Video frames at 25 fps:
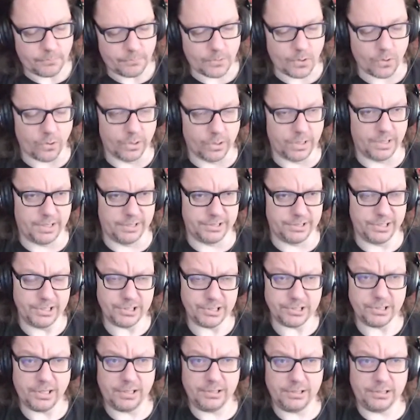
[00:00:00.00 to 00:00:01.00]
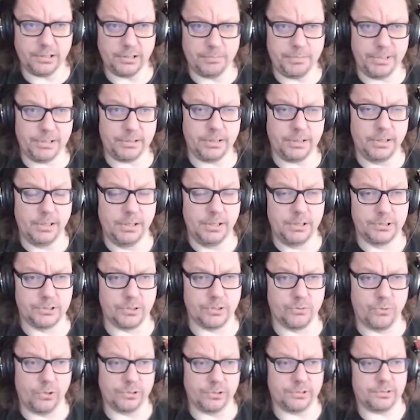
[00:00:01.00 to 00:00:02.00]
organization a little bit.
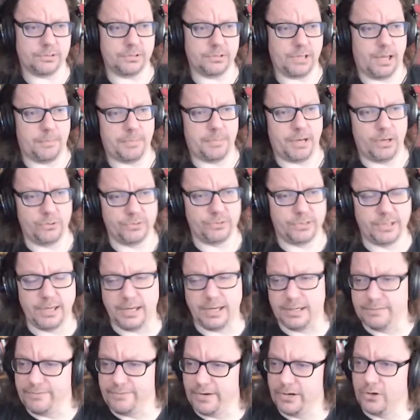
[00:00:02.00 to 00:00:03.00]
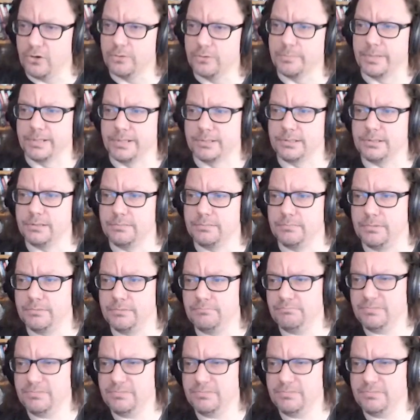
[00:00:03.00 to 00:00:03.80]
So what about the environments?